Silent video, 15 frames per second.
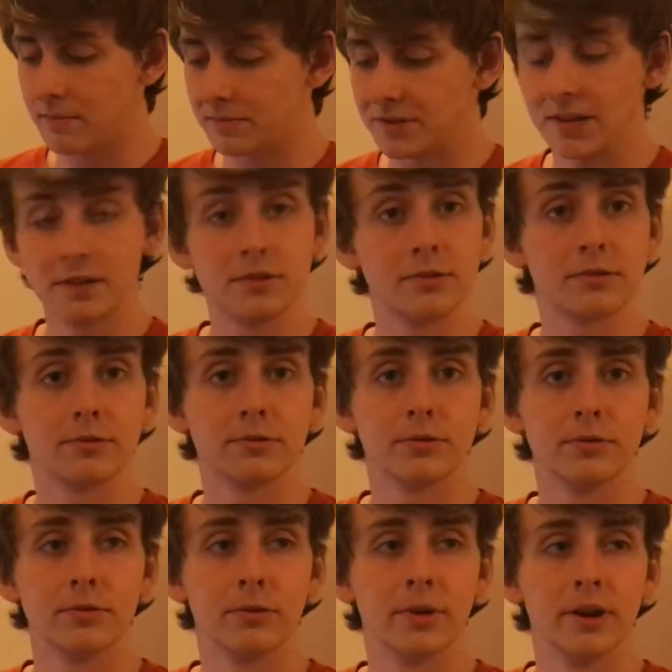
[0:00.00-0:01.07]
take you
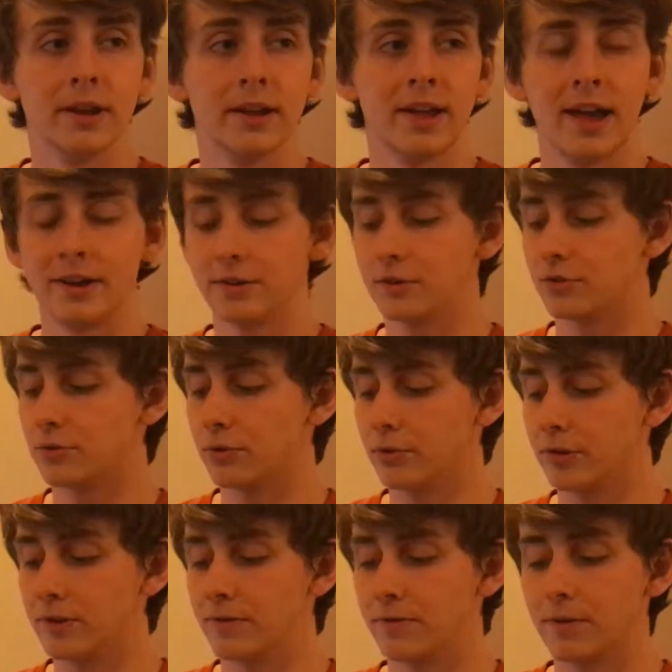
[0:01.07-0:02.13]
through how to control
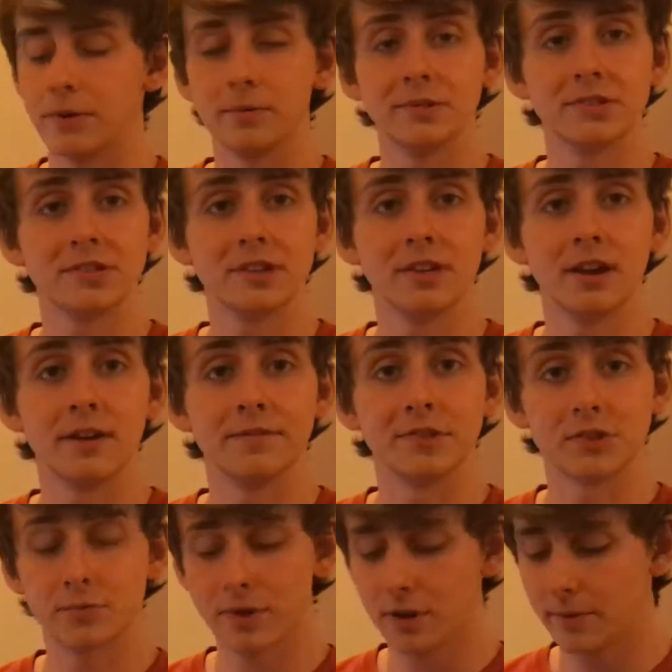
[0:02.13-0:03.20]
the frequency of the
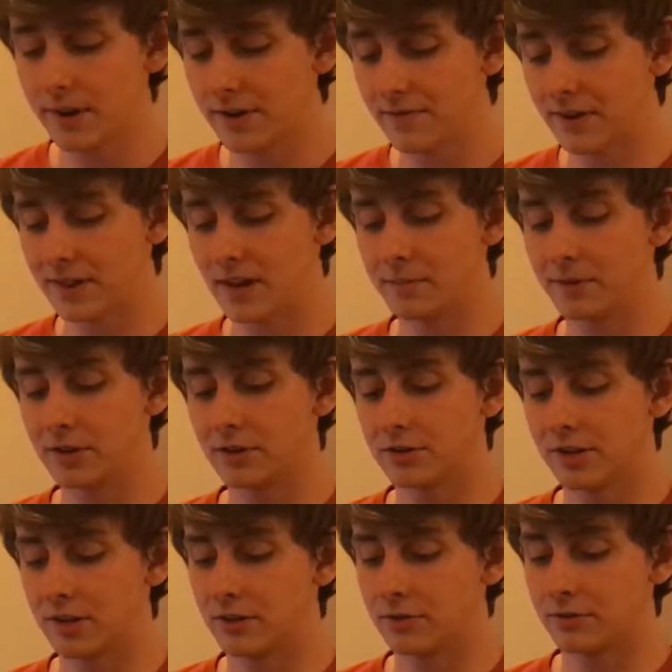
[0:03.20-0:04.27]
square wave, and then I'm going to
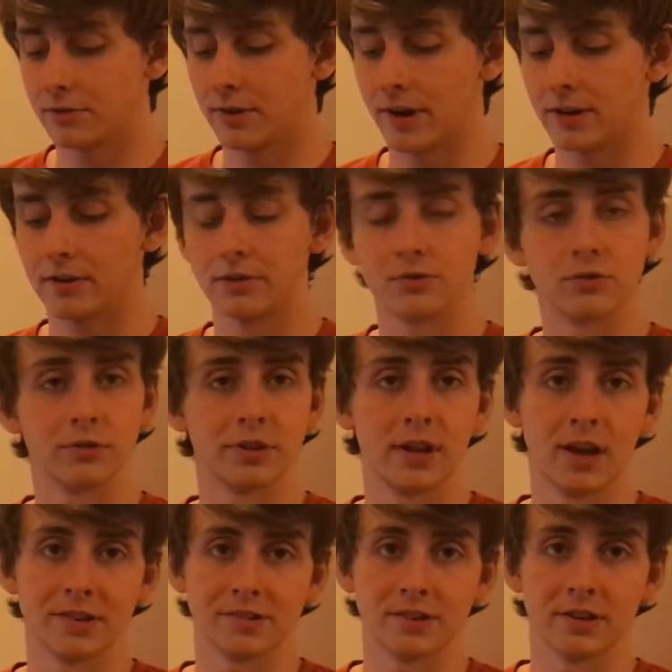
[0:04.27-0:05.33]
take you through how to control the
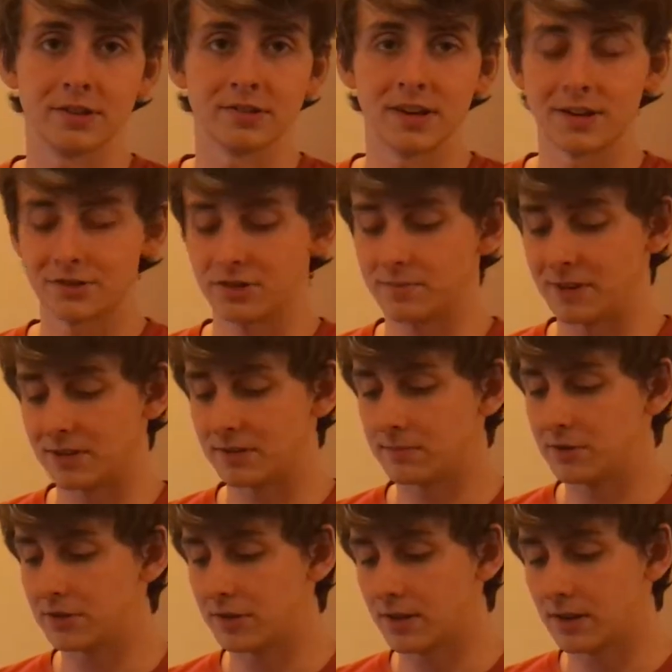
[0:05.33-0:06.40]
oscillators and actually make some
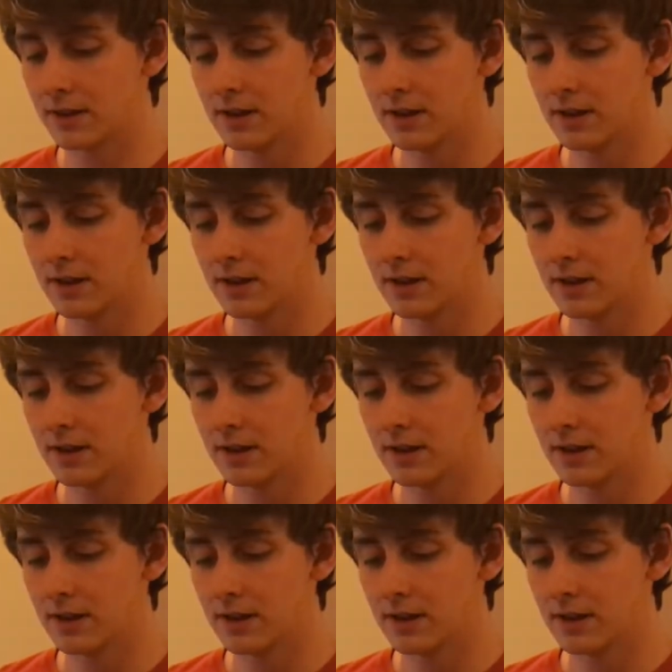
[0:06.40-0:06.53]
music.